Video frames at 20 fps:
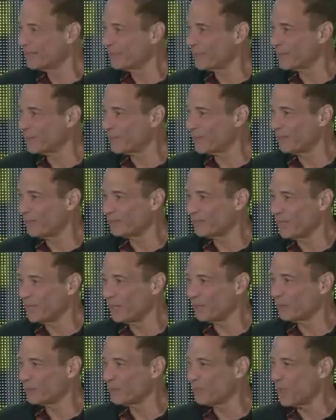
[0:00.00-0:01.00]
Well,
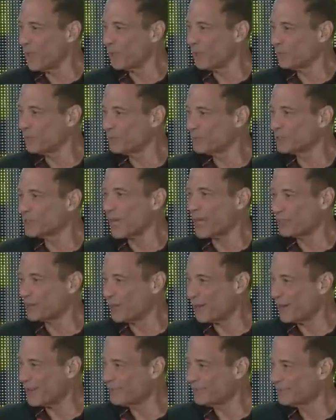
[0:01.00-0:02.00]
I'll site
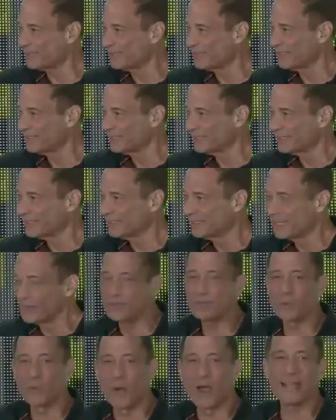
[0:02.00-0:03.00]
drop. It
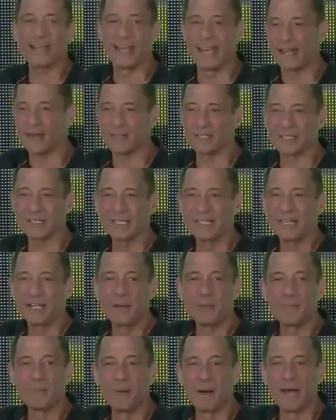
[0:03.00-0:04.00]
was the White House.
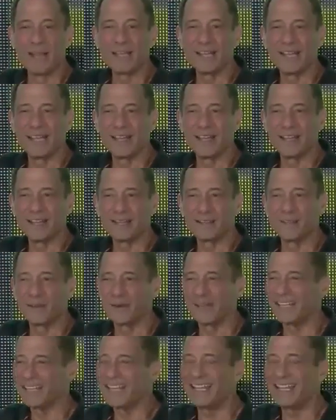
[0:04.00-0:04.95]
But the...